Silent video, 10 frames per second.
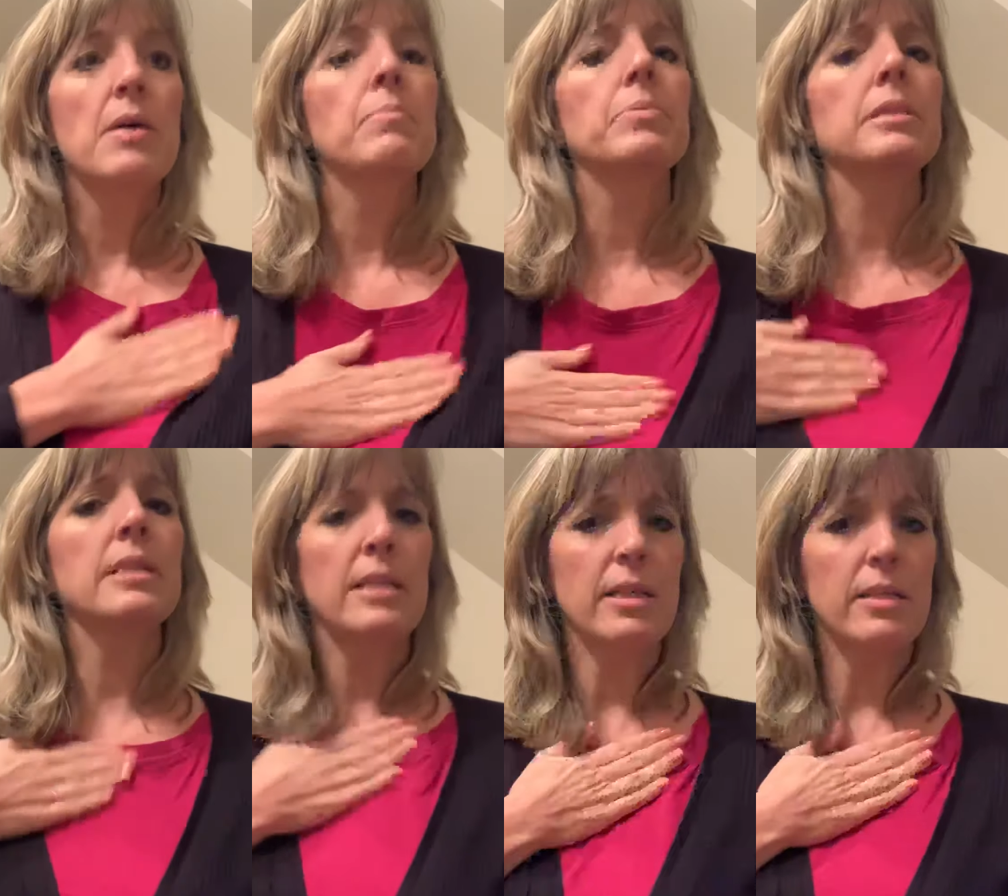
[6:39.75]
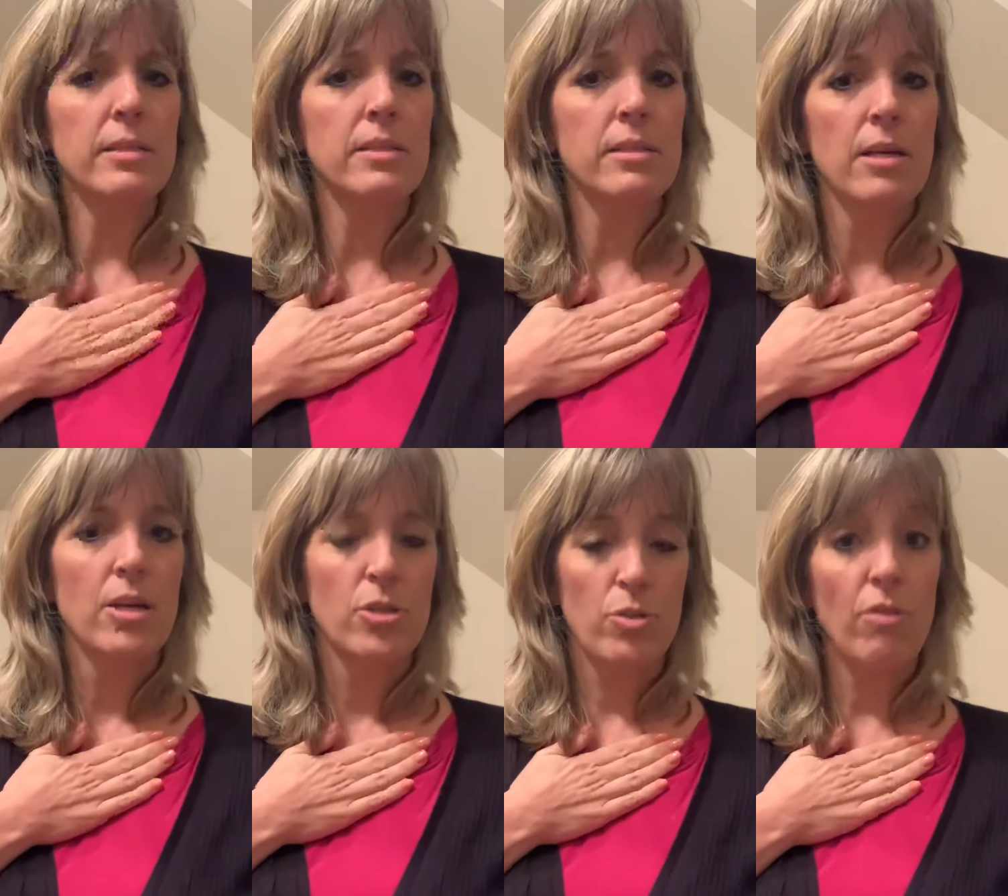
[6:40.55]
Please.
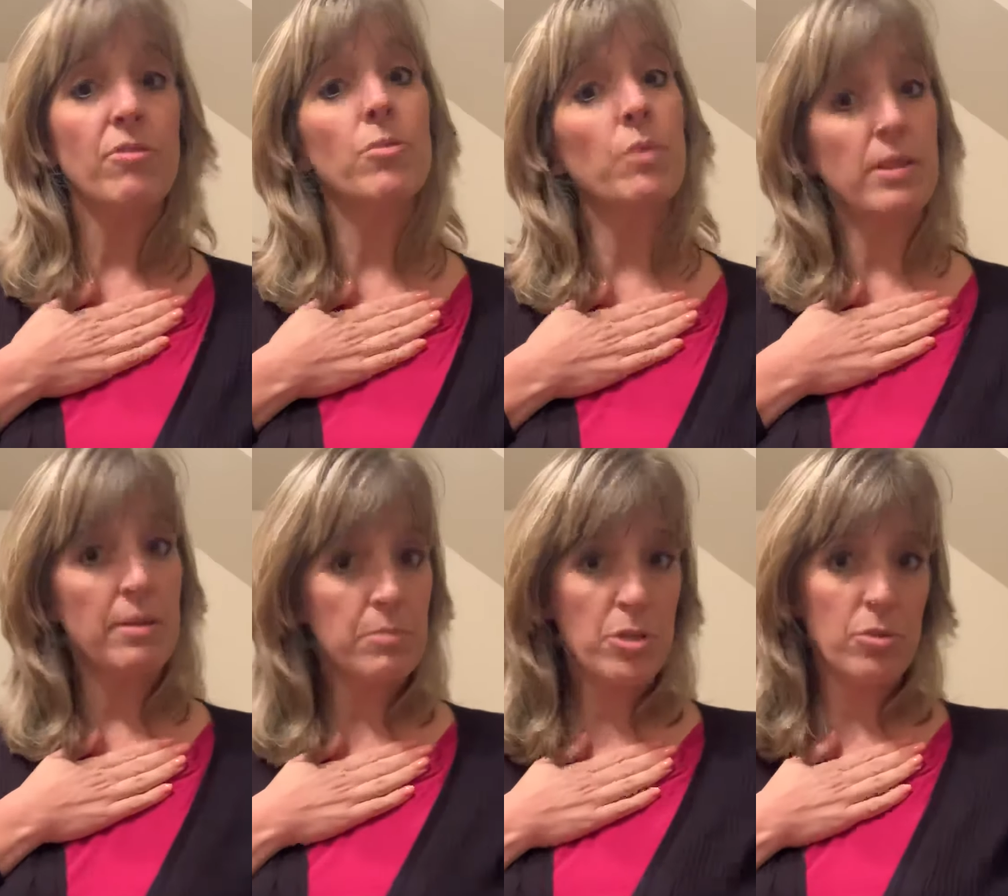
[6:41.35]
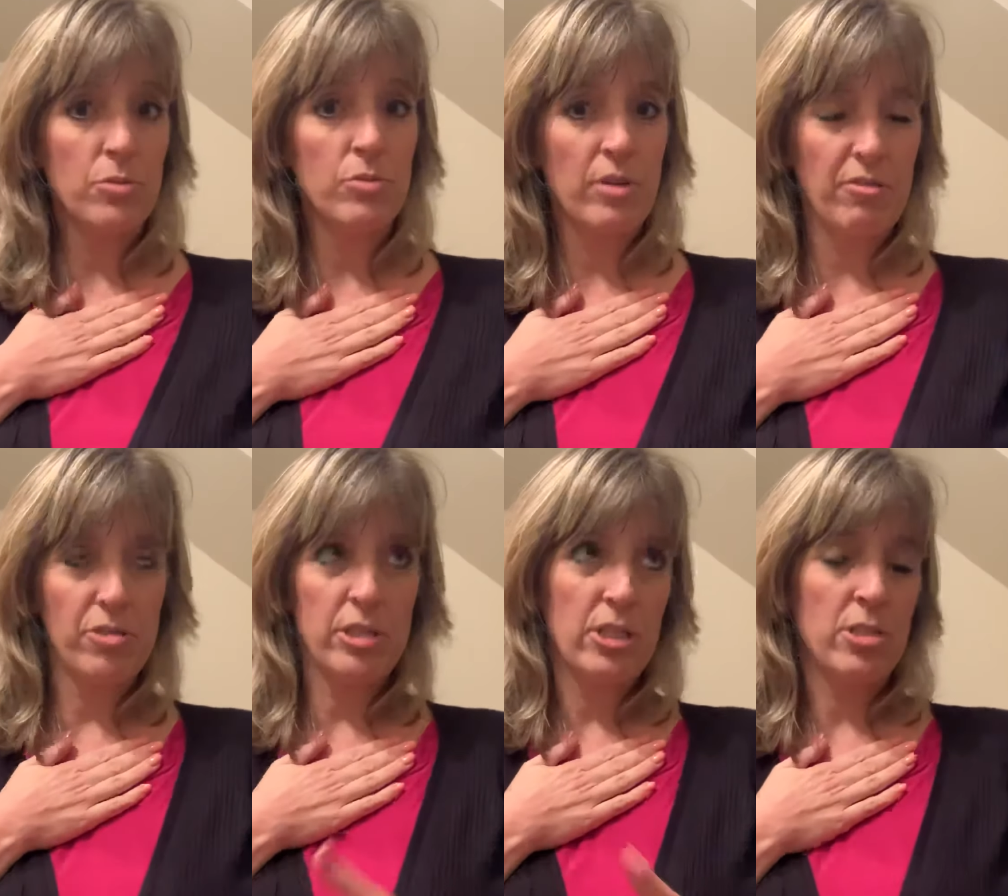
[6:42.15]
So if you want them to, if you're
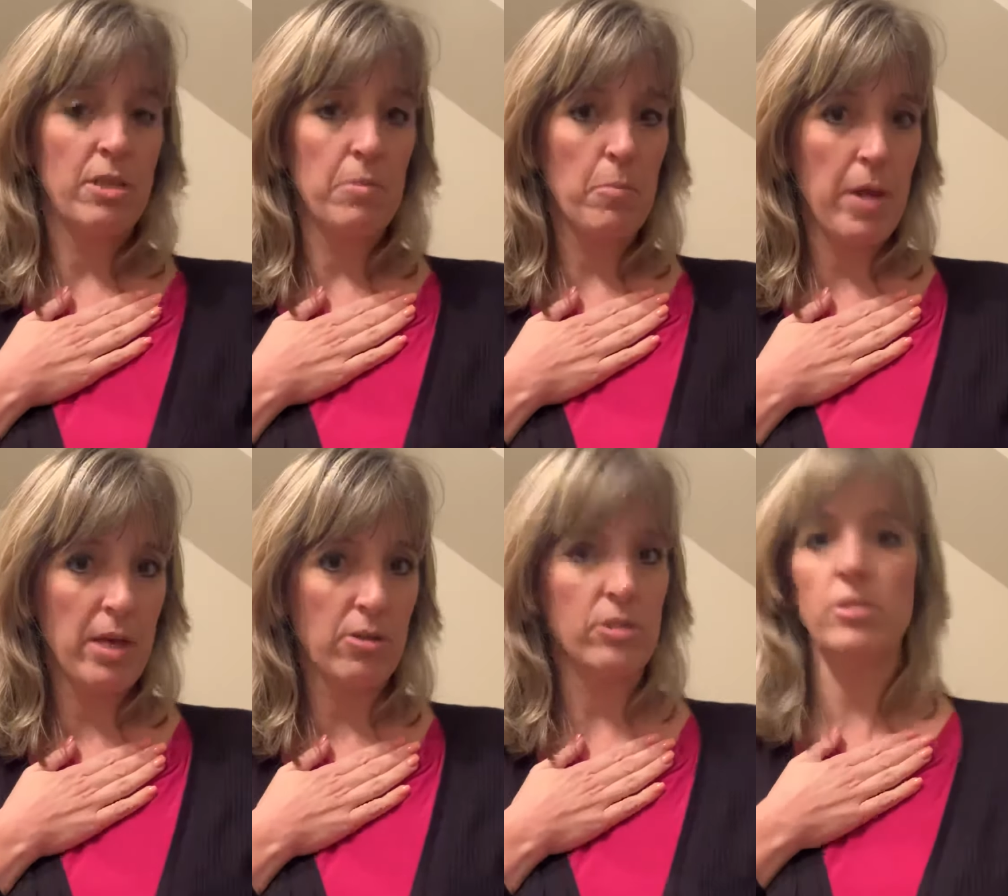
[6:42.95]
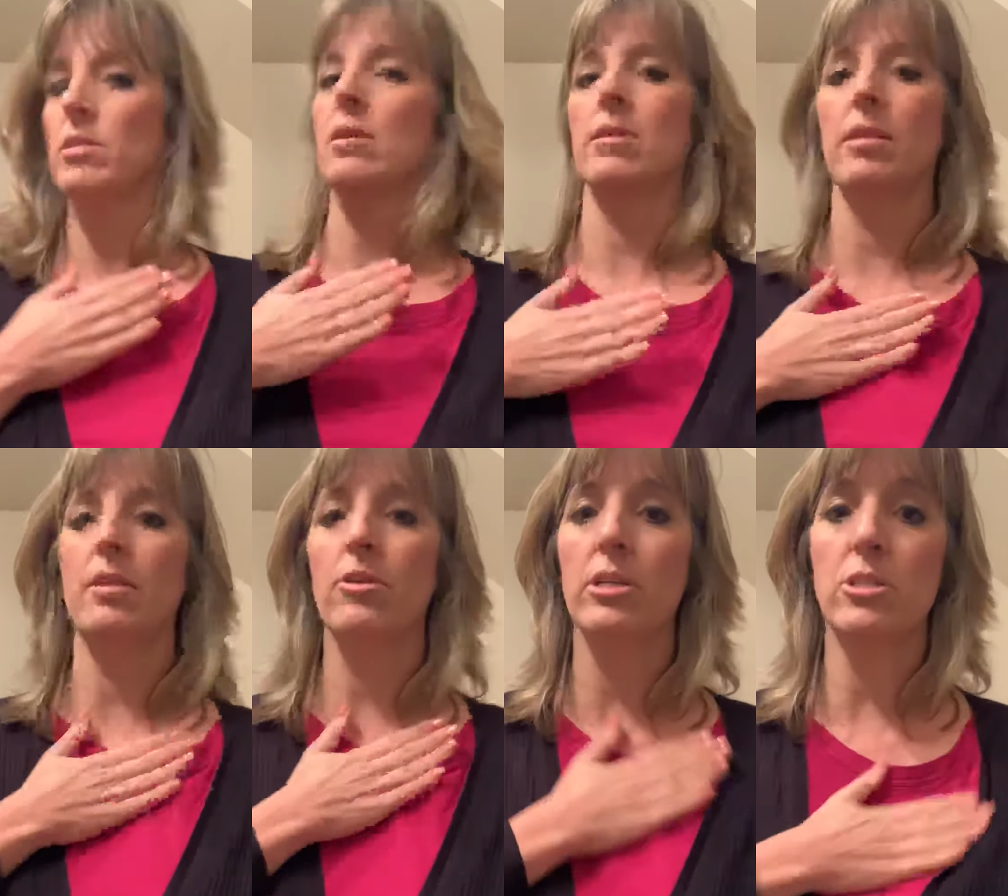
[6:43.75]
teaching them their manners, then
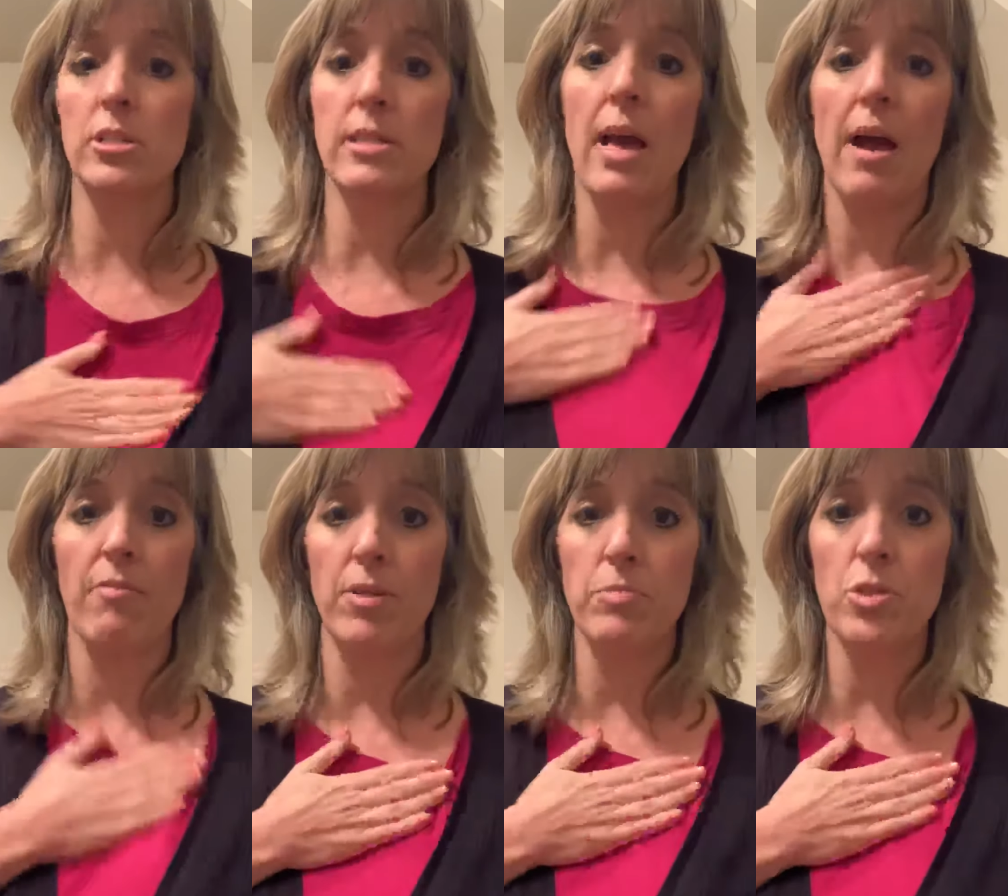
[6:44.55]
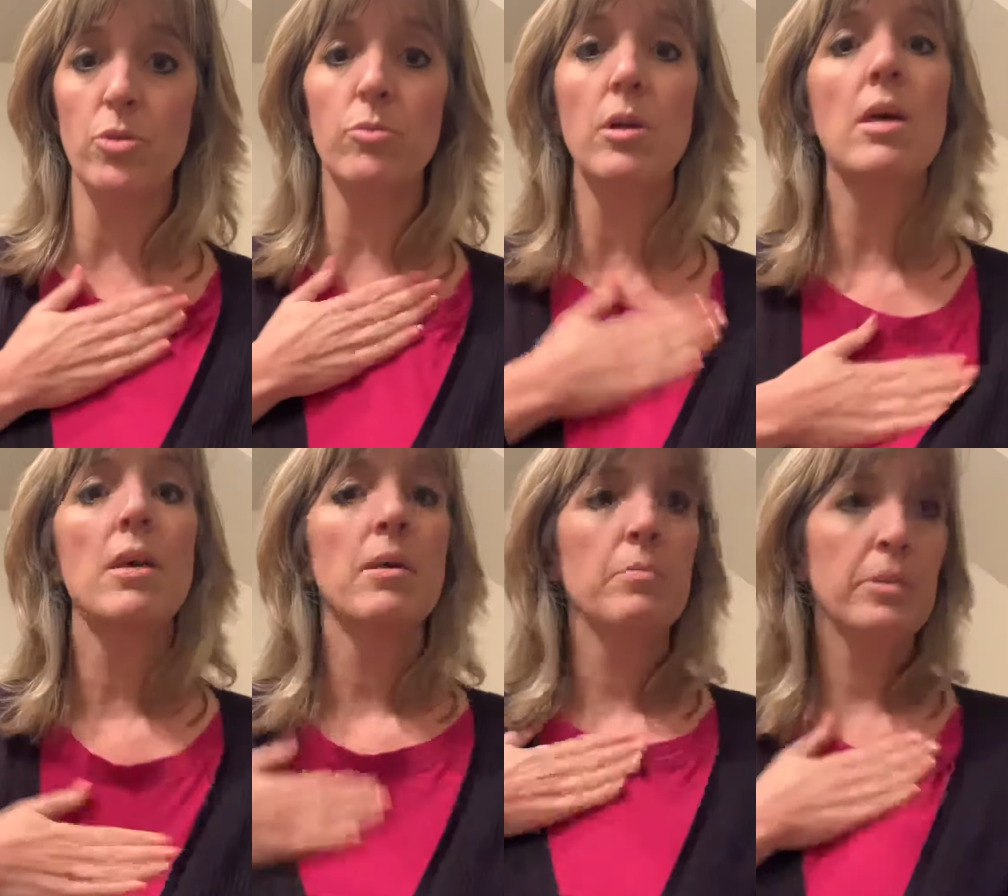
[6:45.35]
you could just have them do
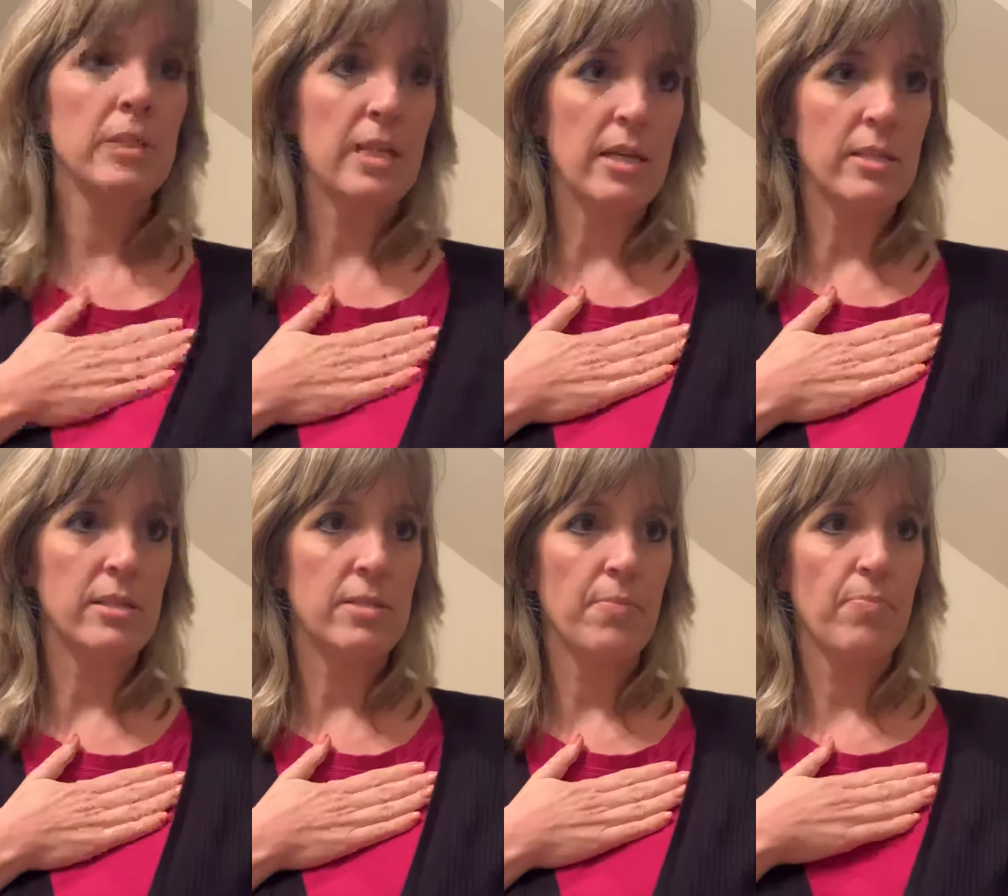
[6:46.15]
please.